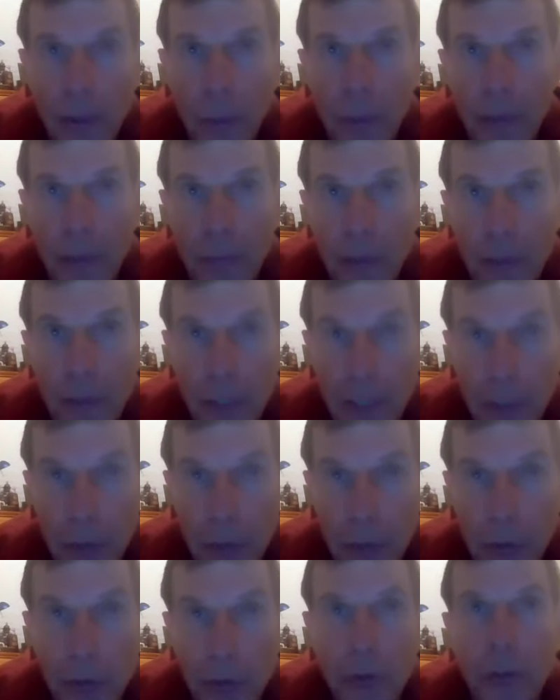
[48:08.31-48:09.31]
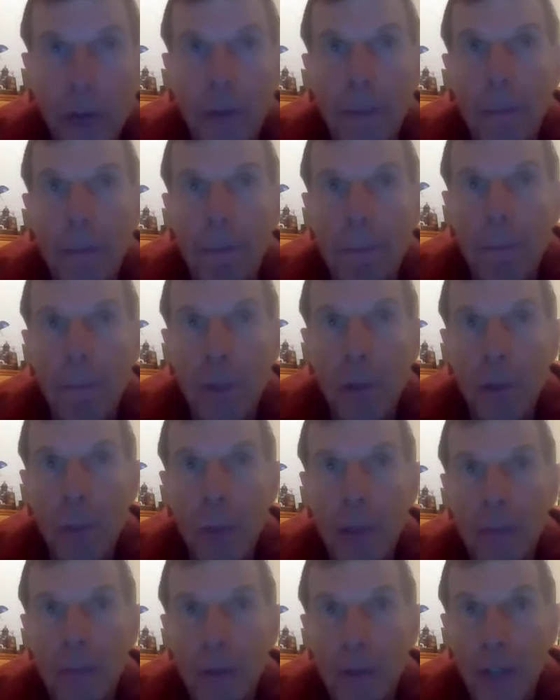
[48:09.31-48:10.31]
We have disabled children,
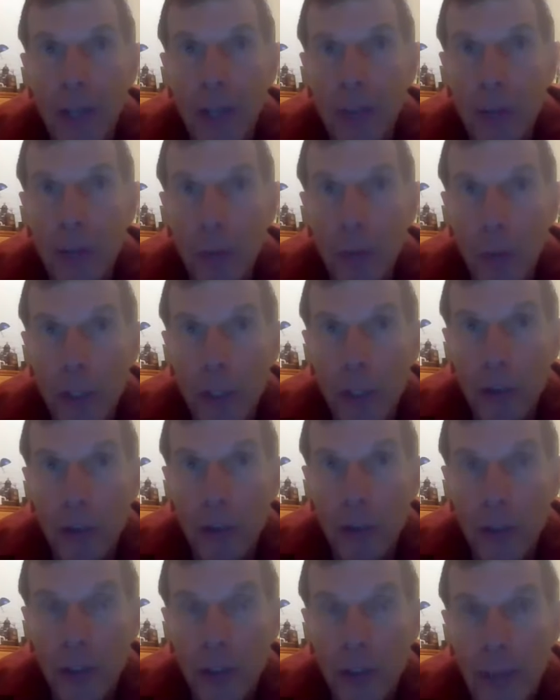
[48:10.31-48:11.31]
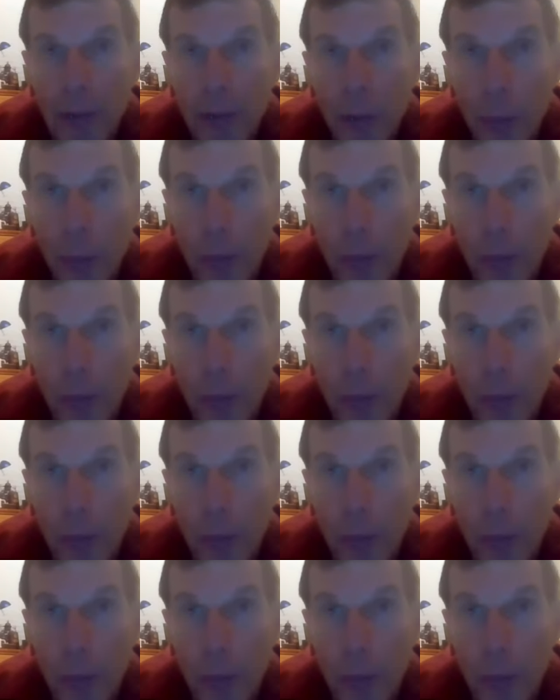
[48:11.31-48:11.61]
we have disabled widows and disabled